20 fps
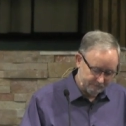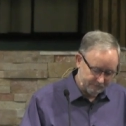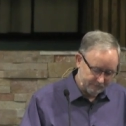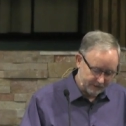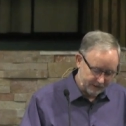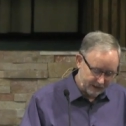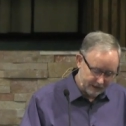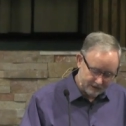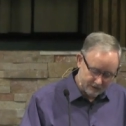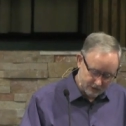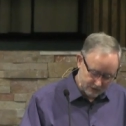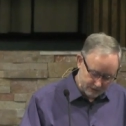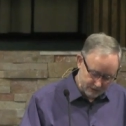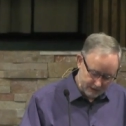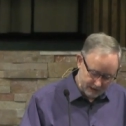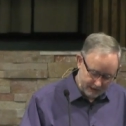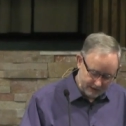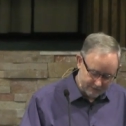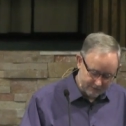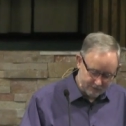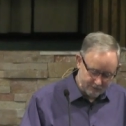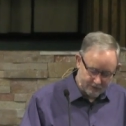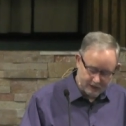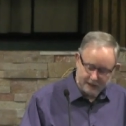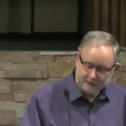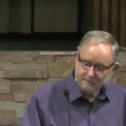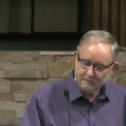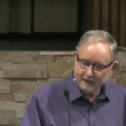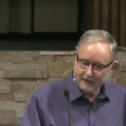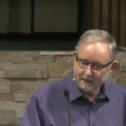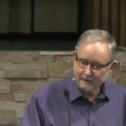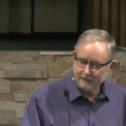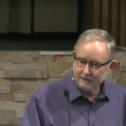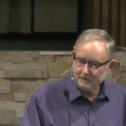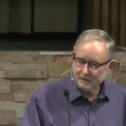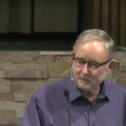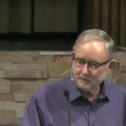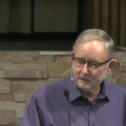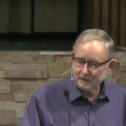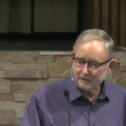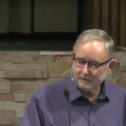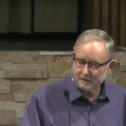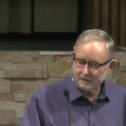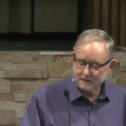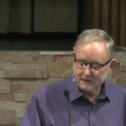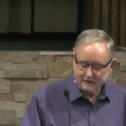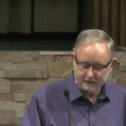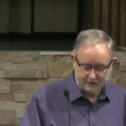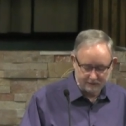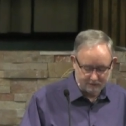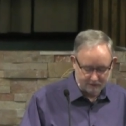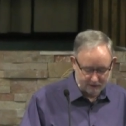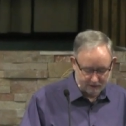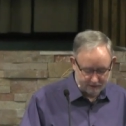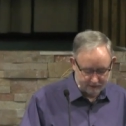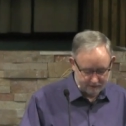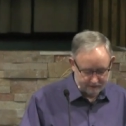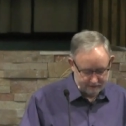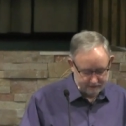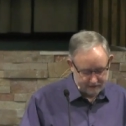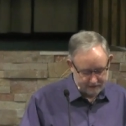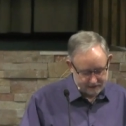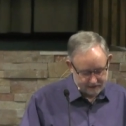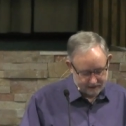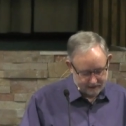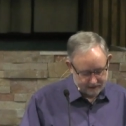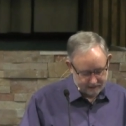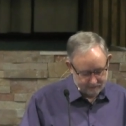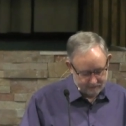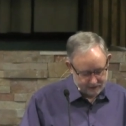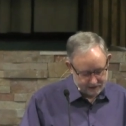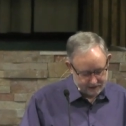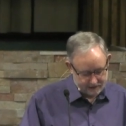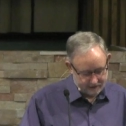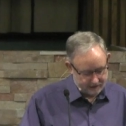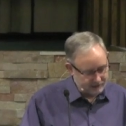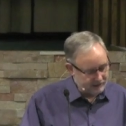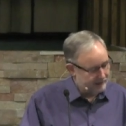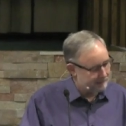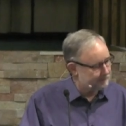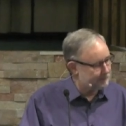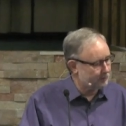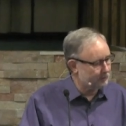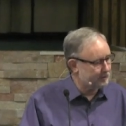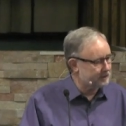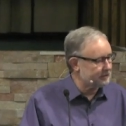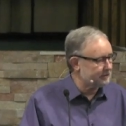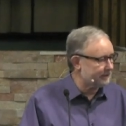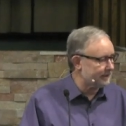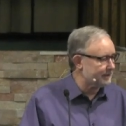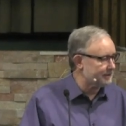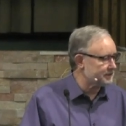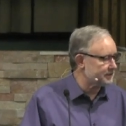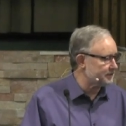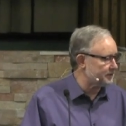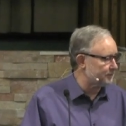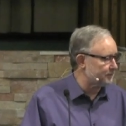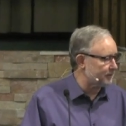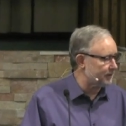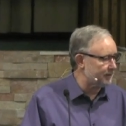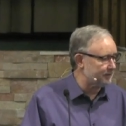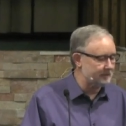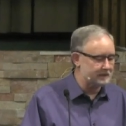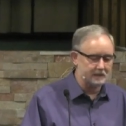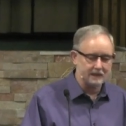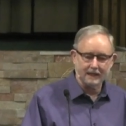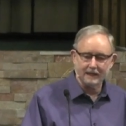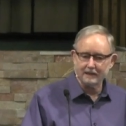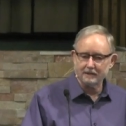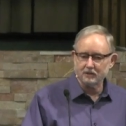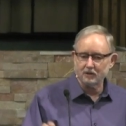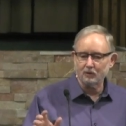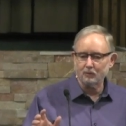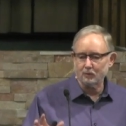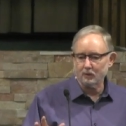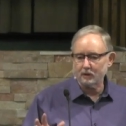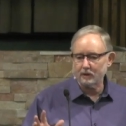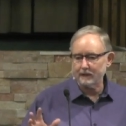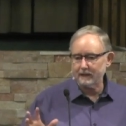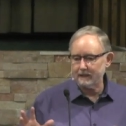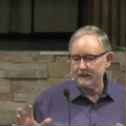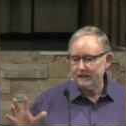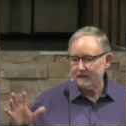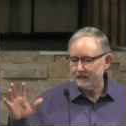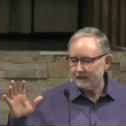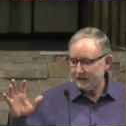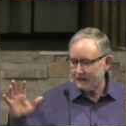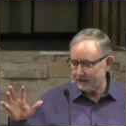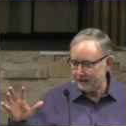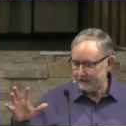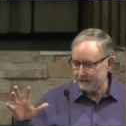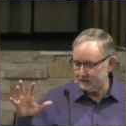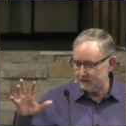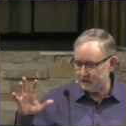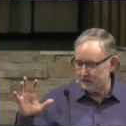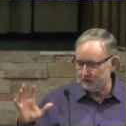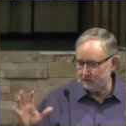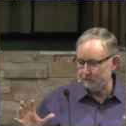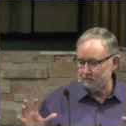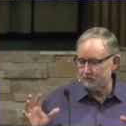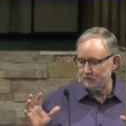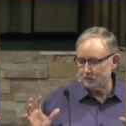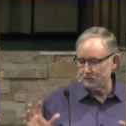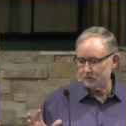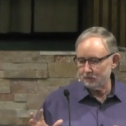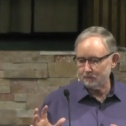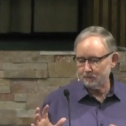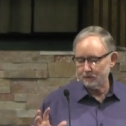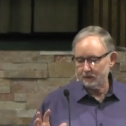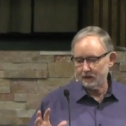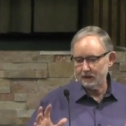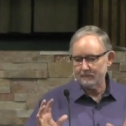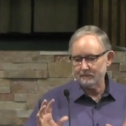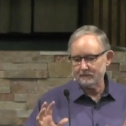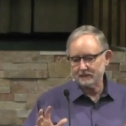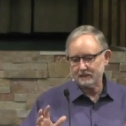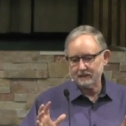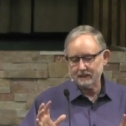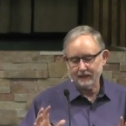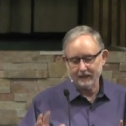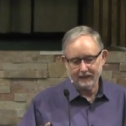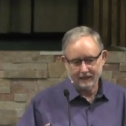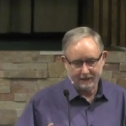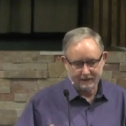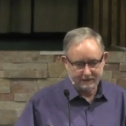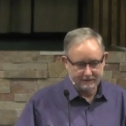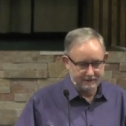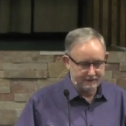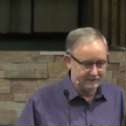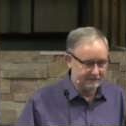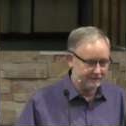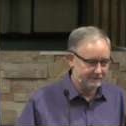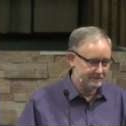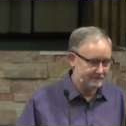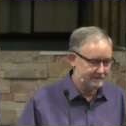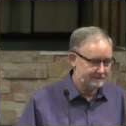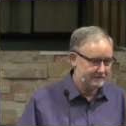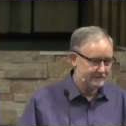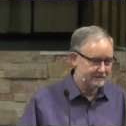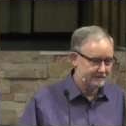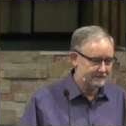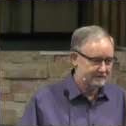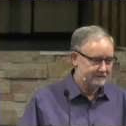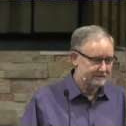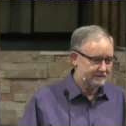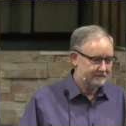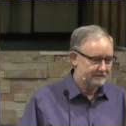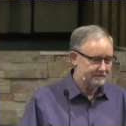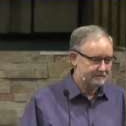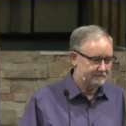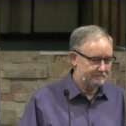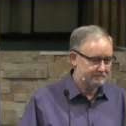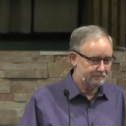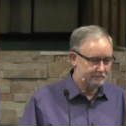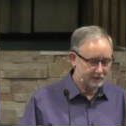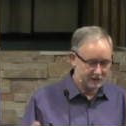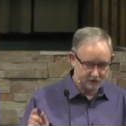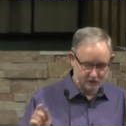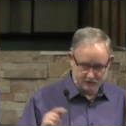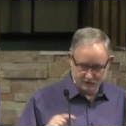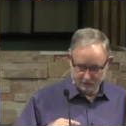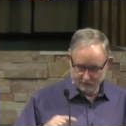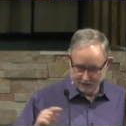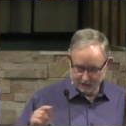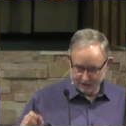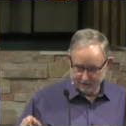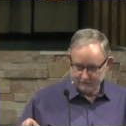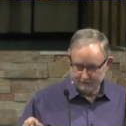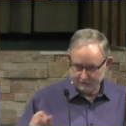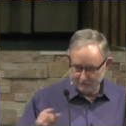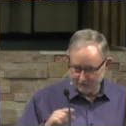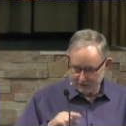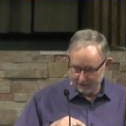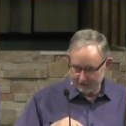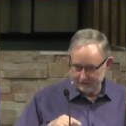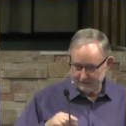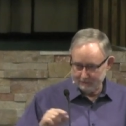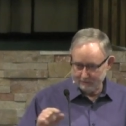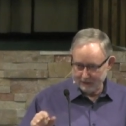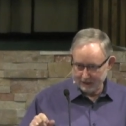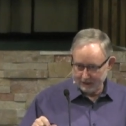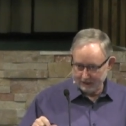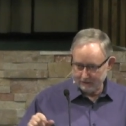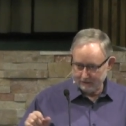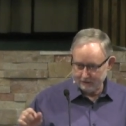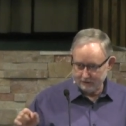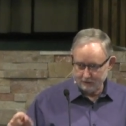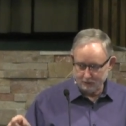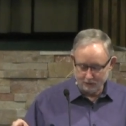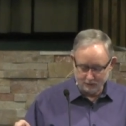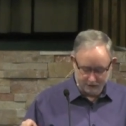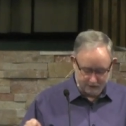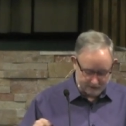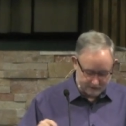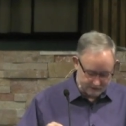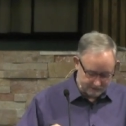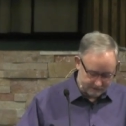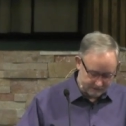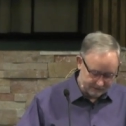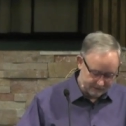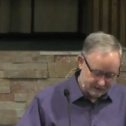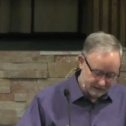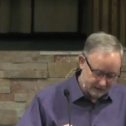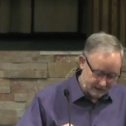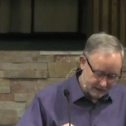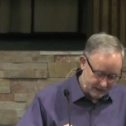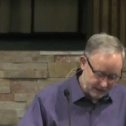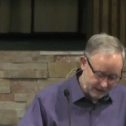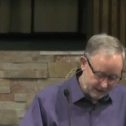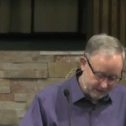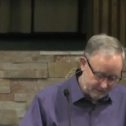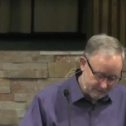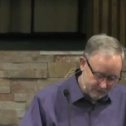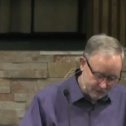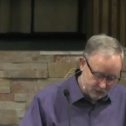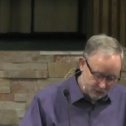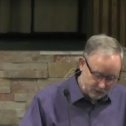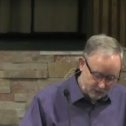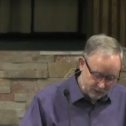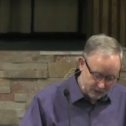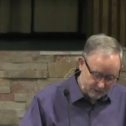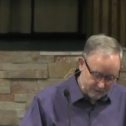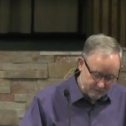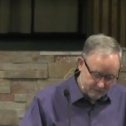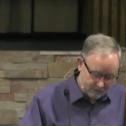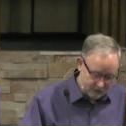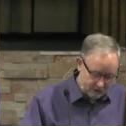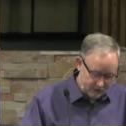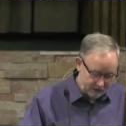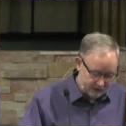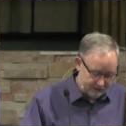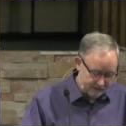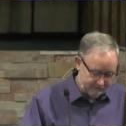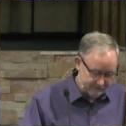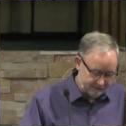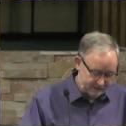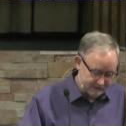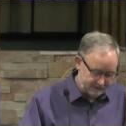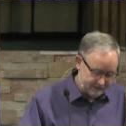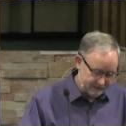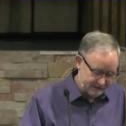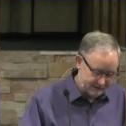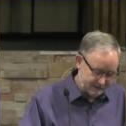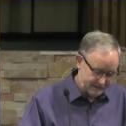and you're going to have to fight battles because there are these enemies that come. And when you get to the promised land, don't worry, I give you the promised land. But you do have to fight the battle in order to claim your part of it.